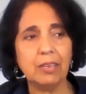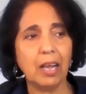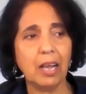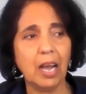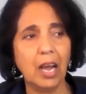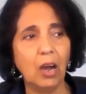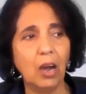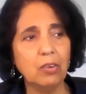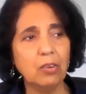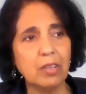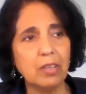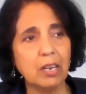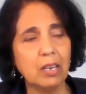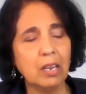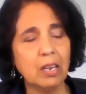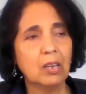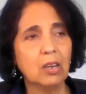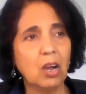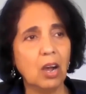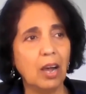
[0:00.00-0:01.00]
How is it
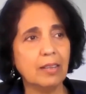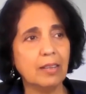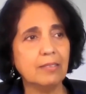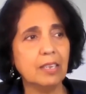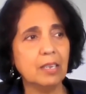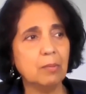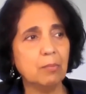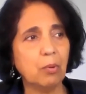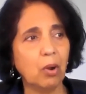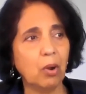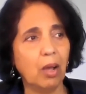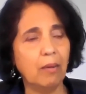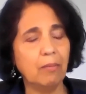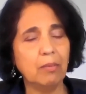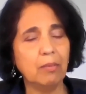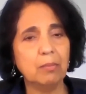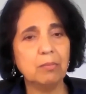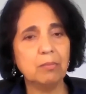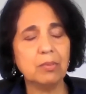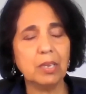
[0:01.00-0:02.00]
causing
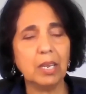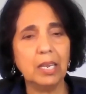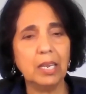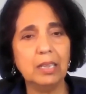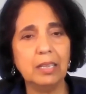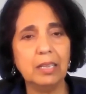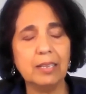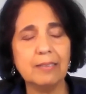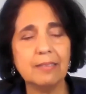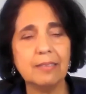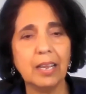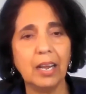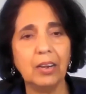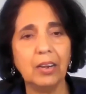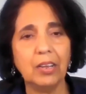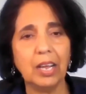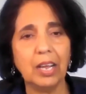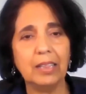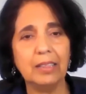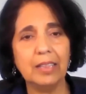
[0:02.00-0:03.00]
problems in this
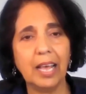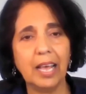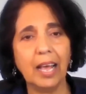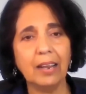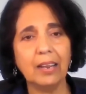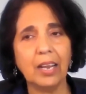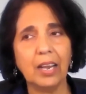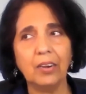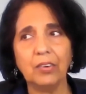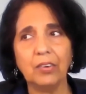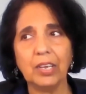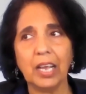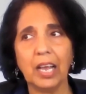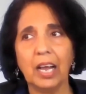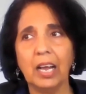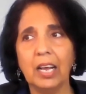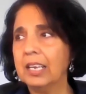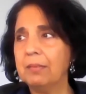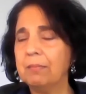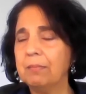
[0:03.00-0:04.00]
area and that area?